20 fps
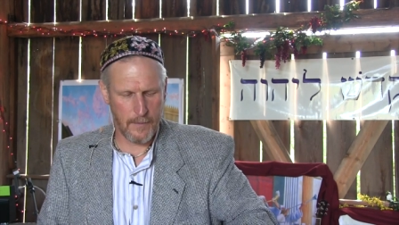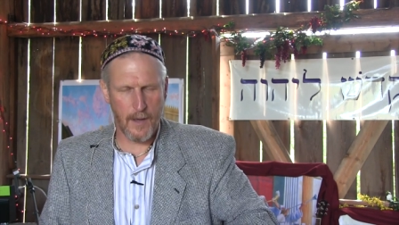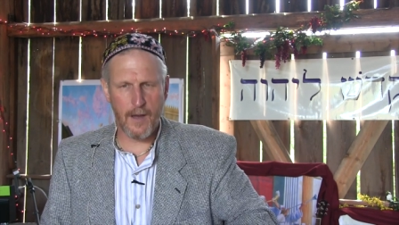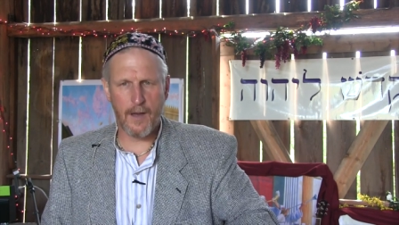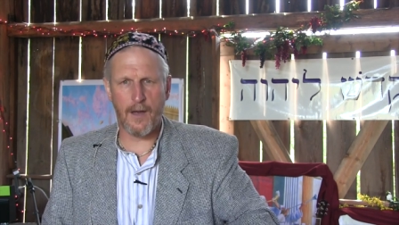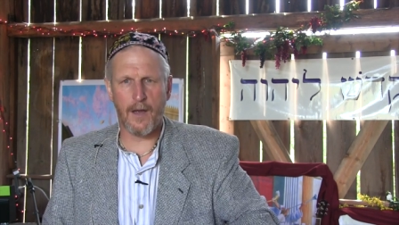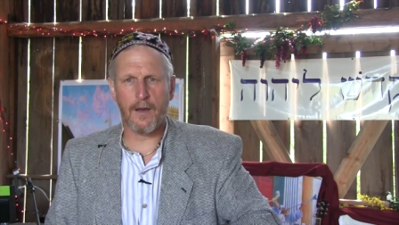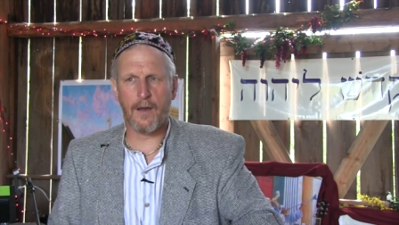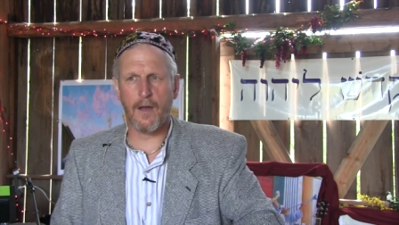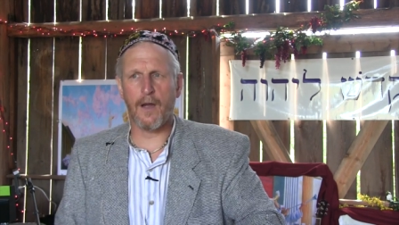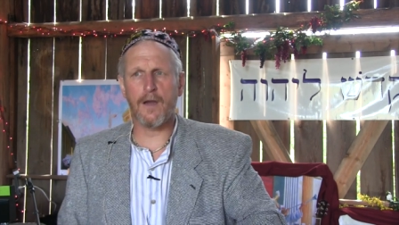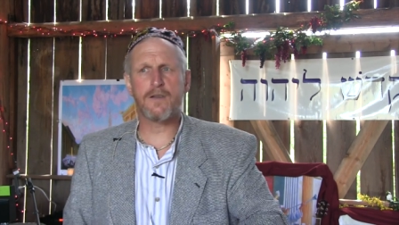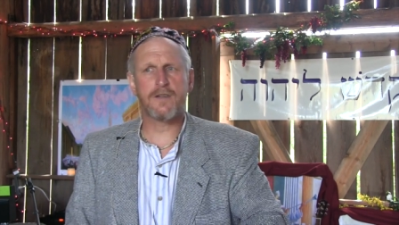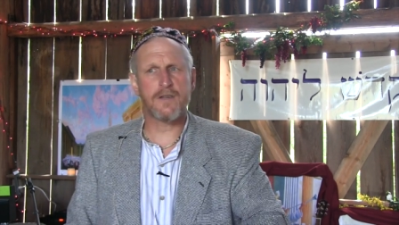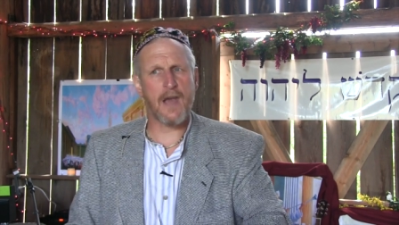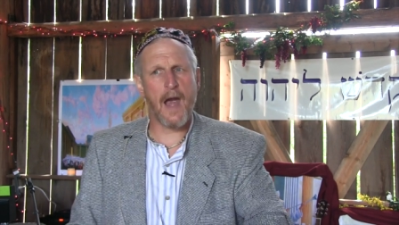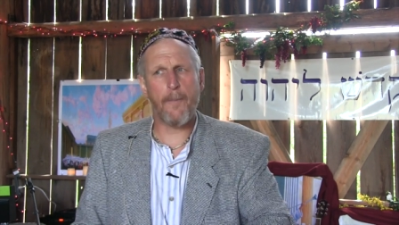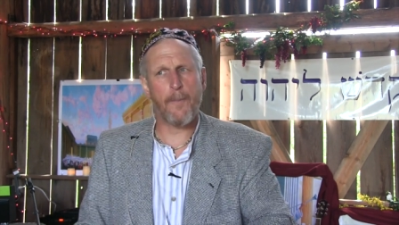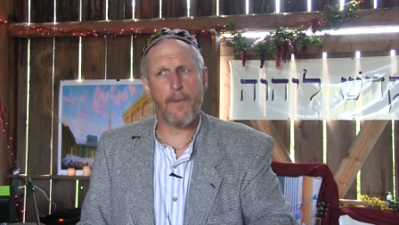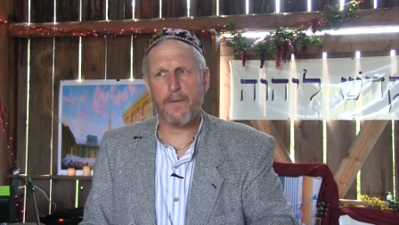A good
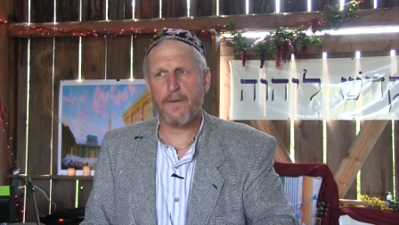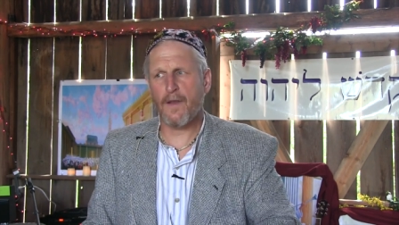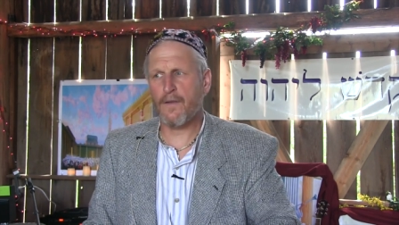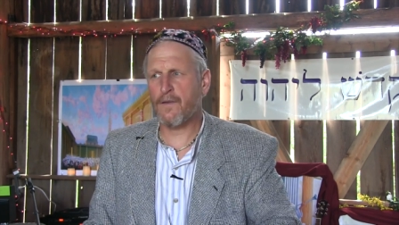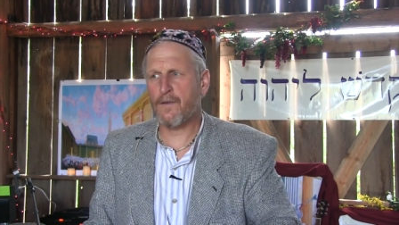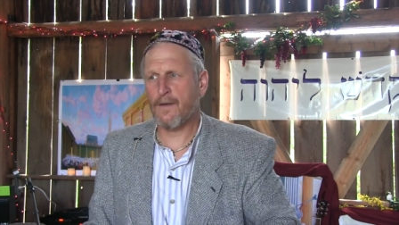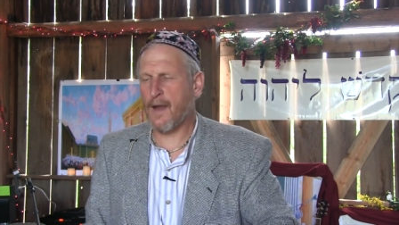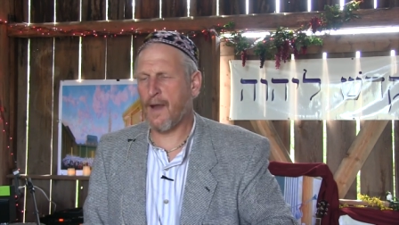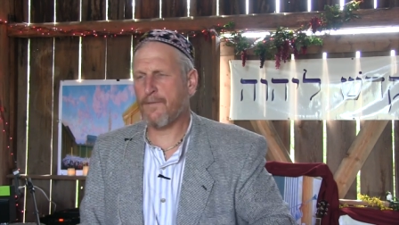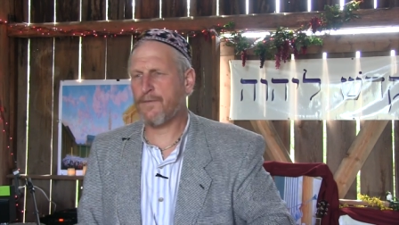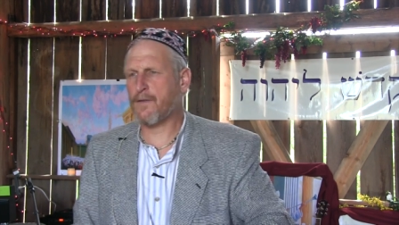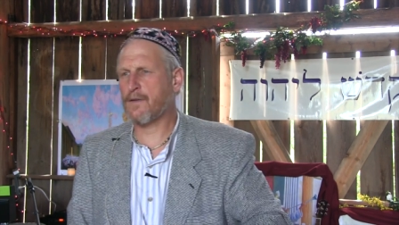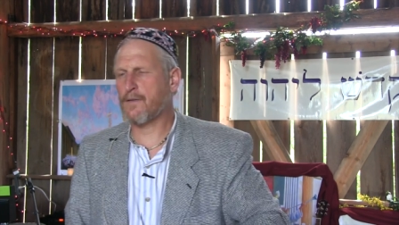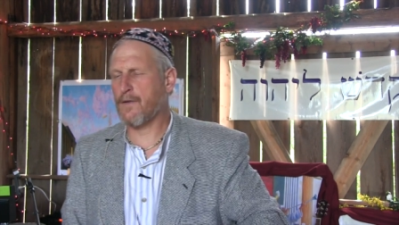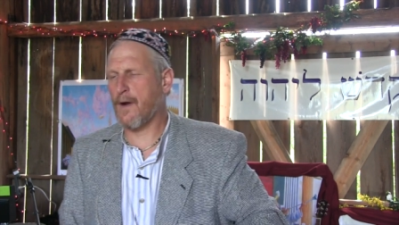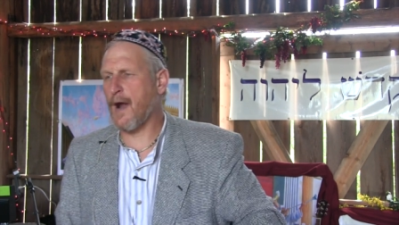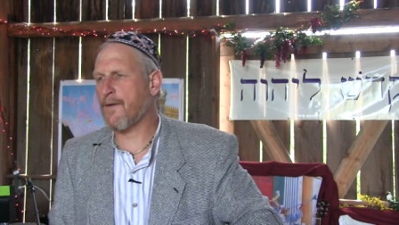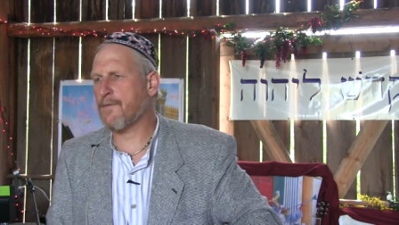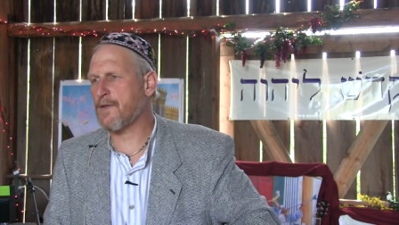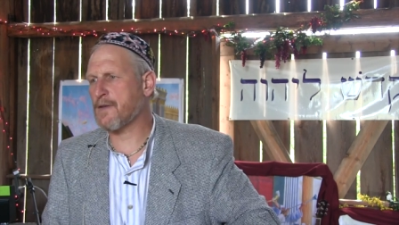shepherd doesn't have to
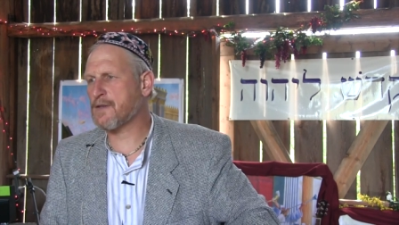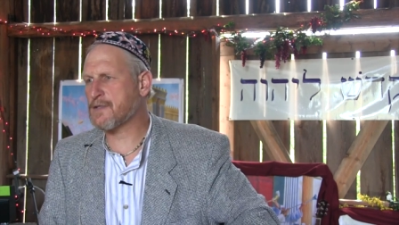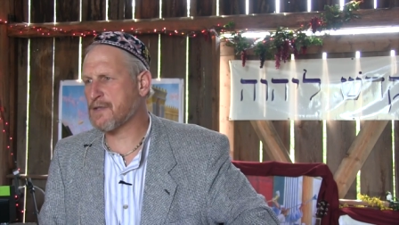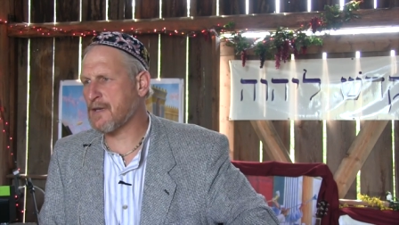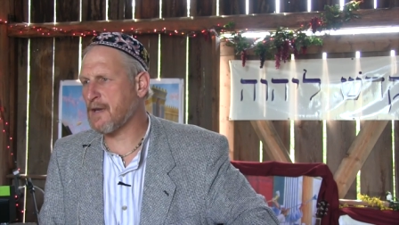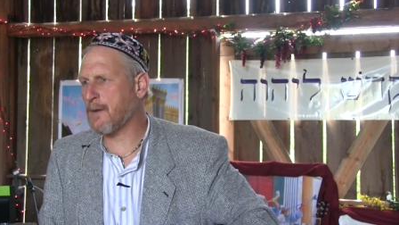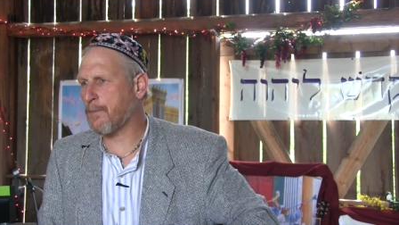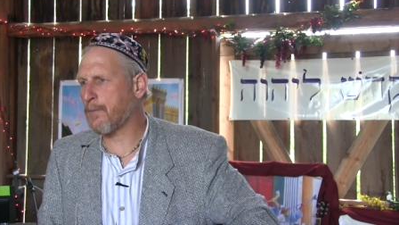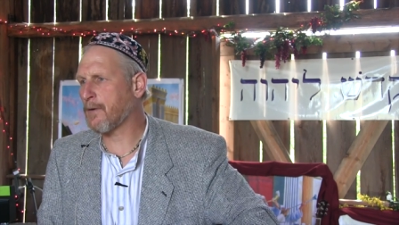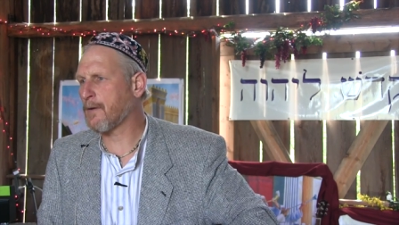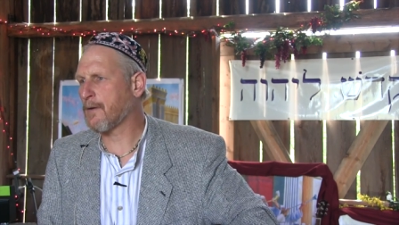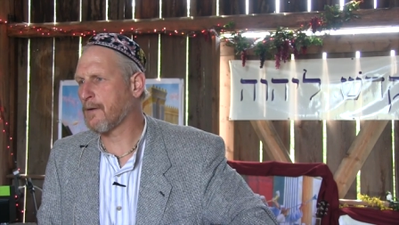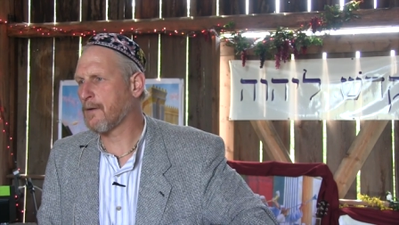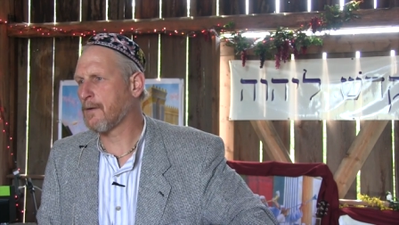drive the sheep.